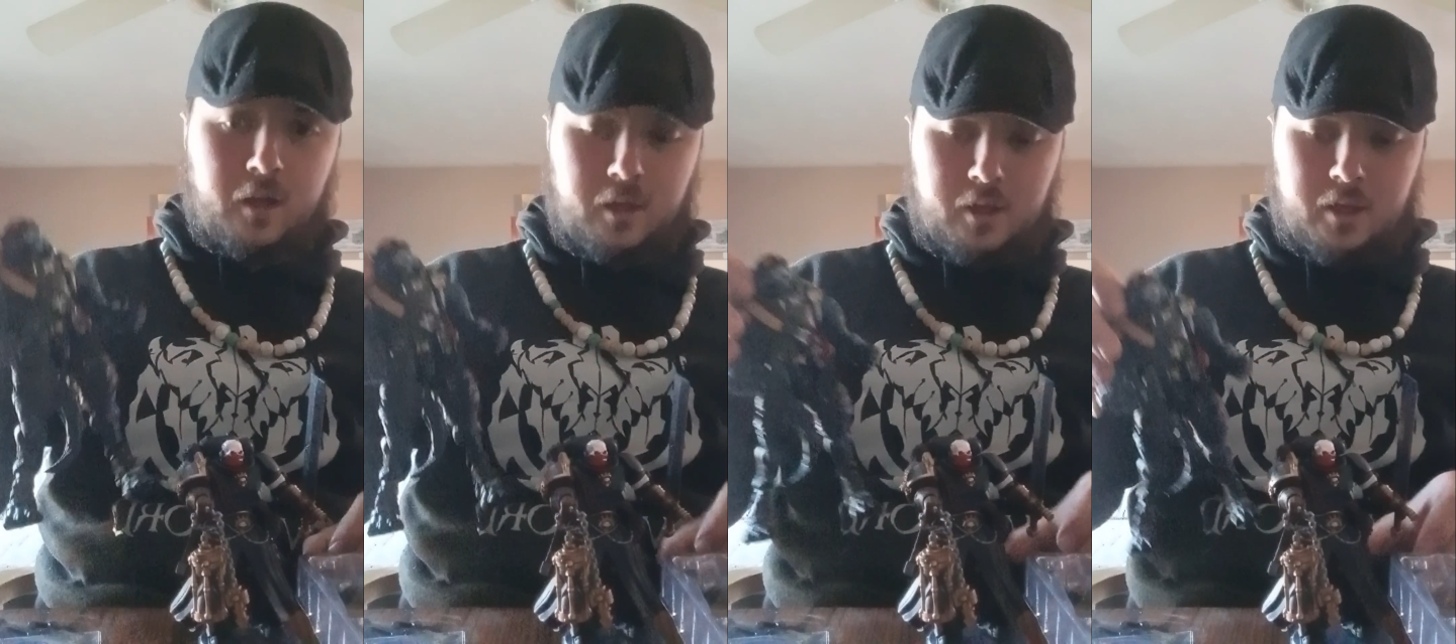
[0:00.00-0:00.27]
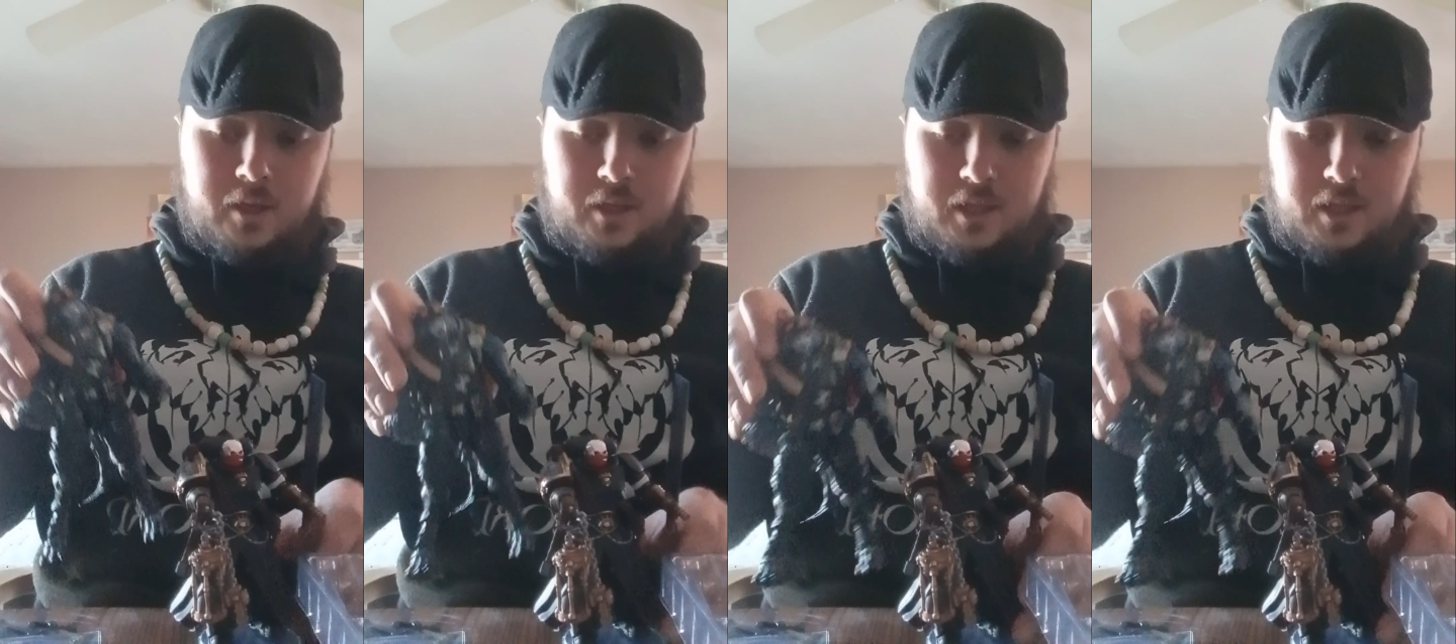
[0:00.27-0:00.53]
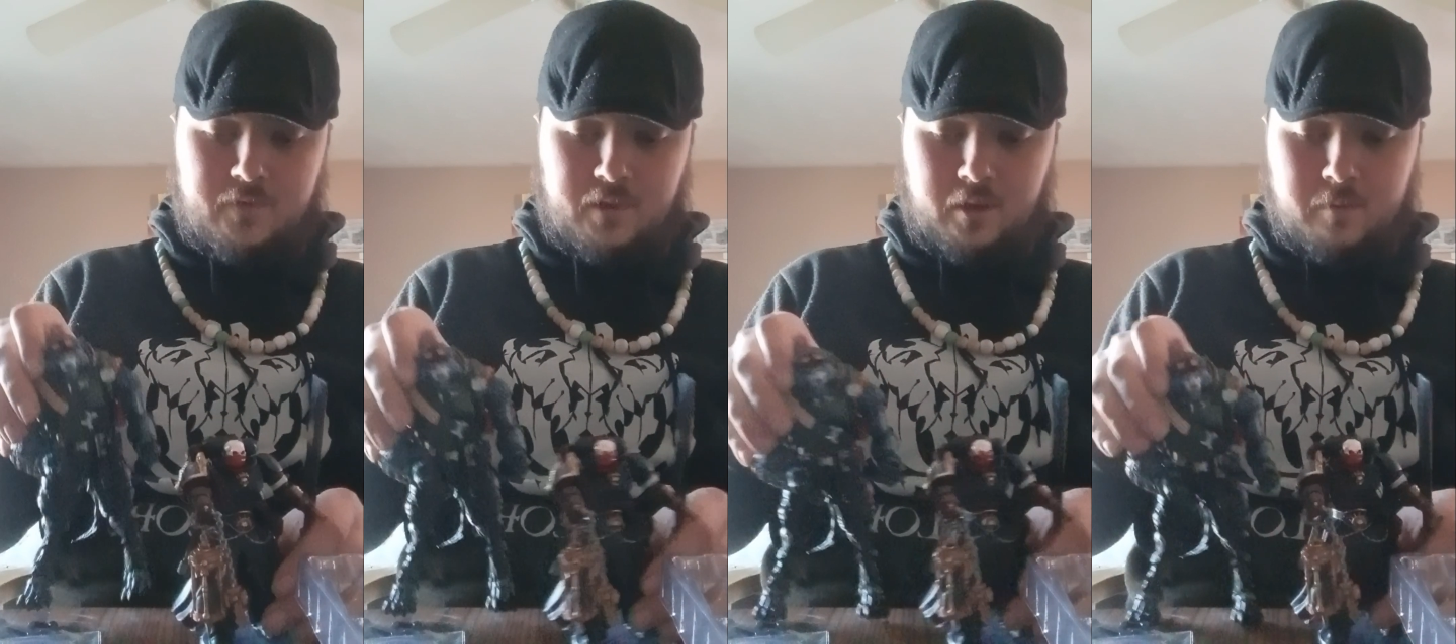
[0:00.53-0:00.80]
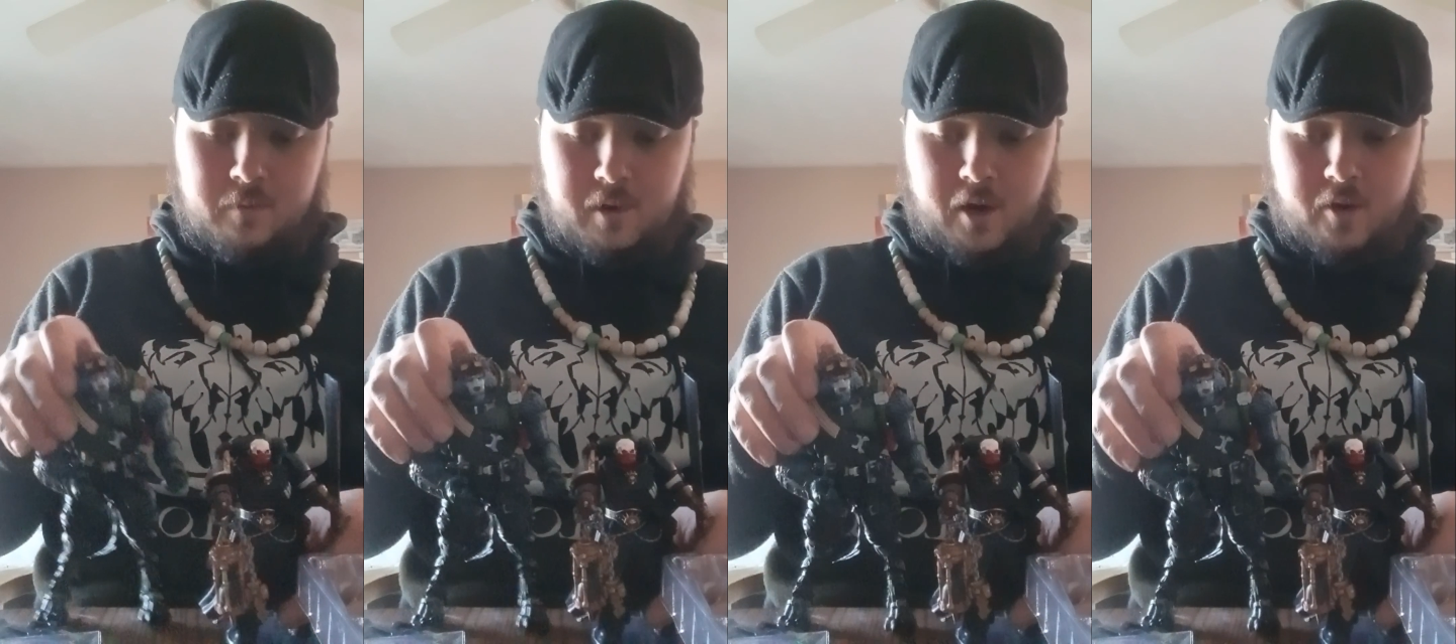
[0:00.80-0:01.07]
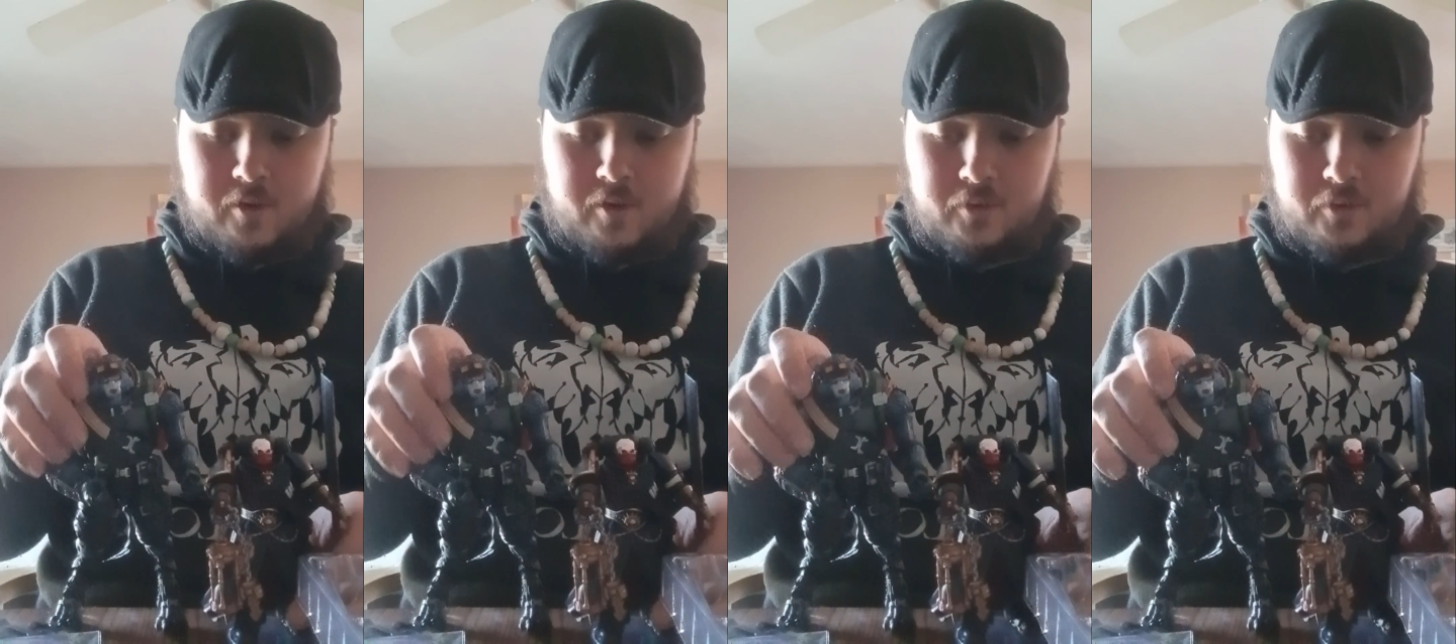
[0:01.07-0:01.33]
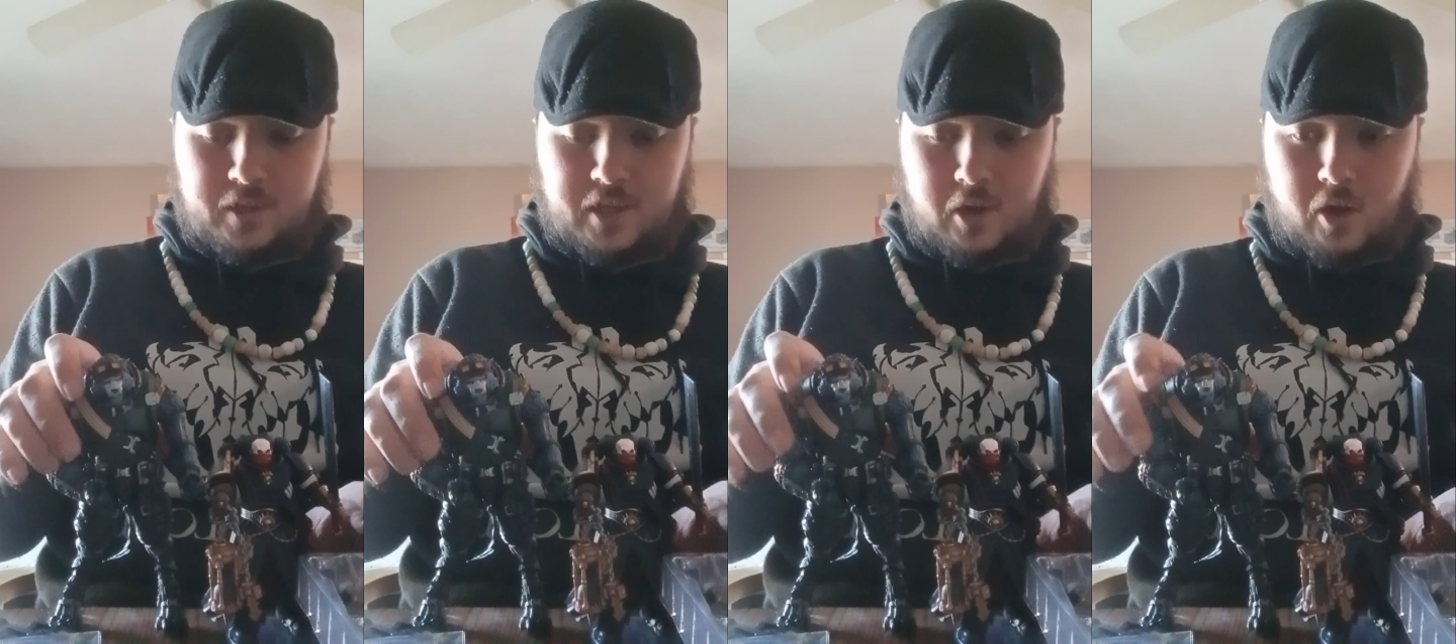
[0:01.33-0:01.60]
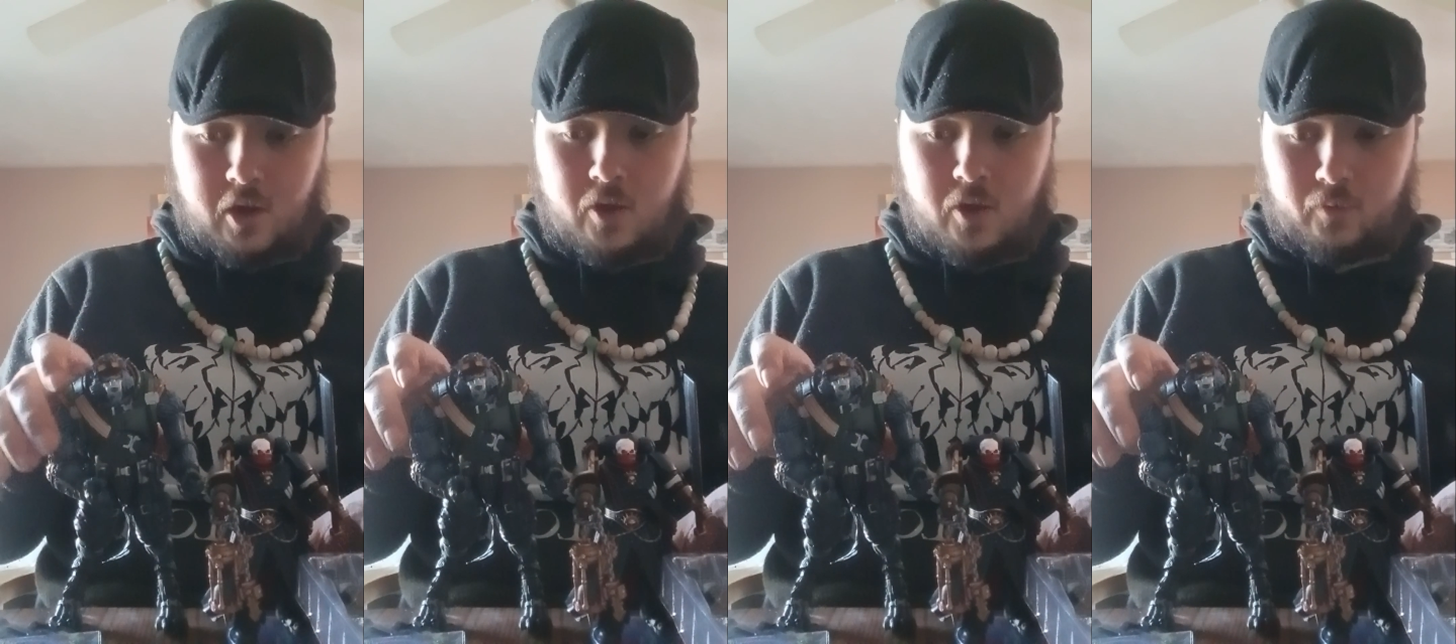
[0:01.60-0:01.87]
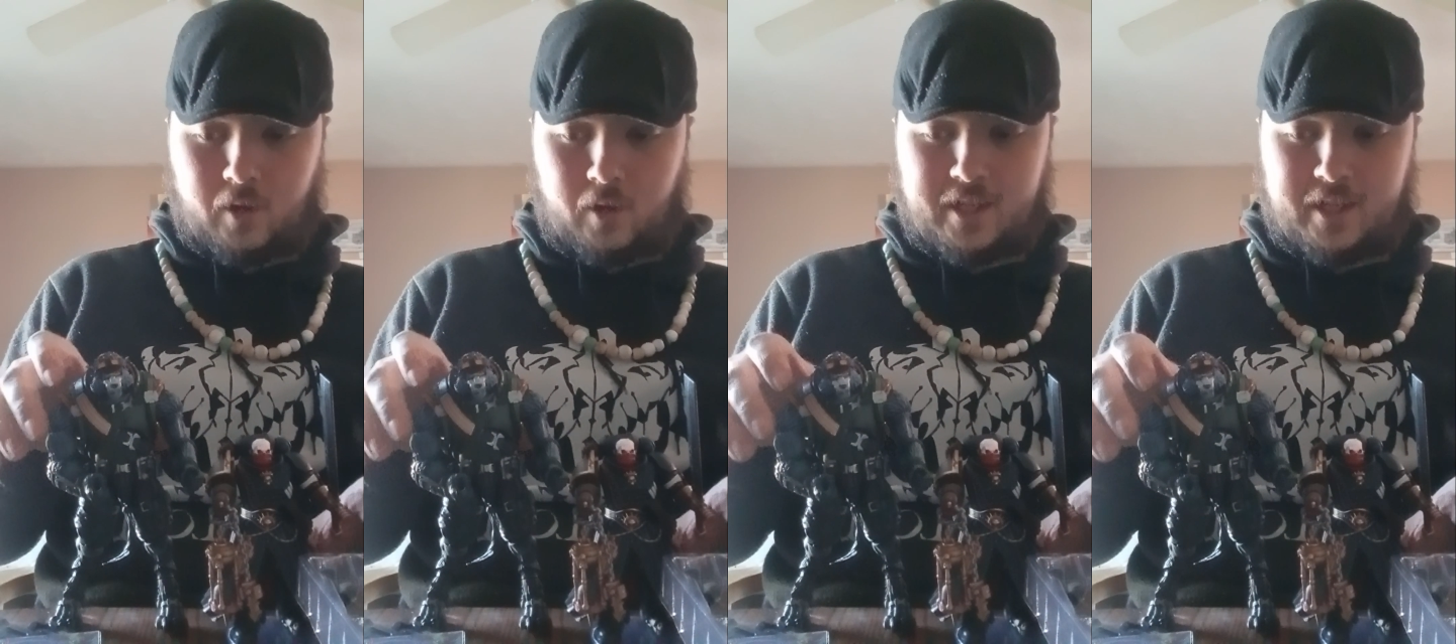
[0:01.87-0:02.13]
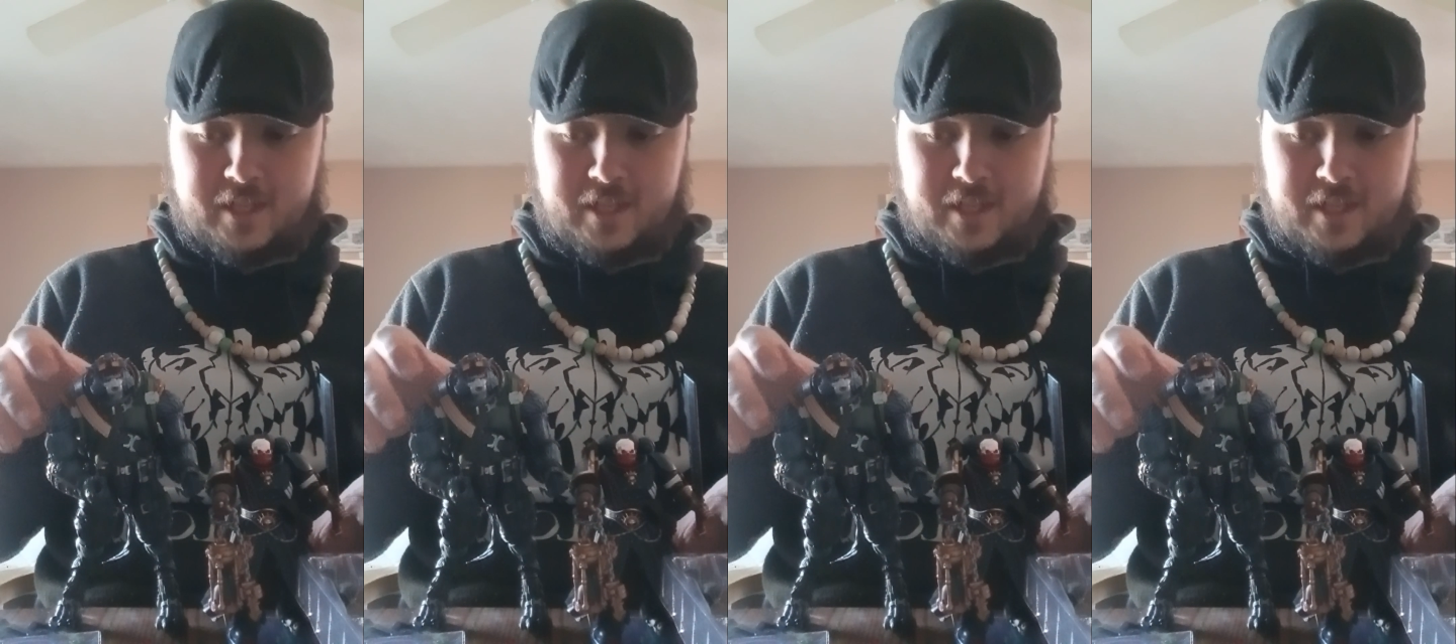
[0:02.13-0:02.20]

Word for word: Even compared to the already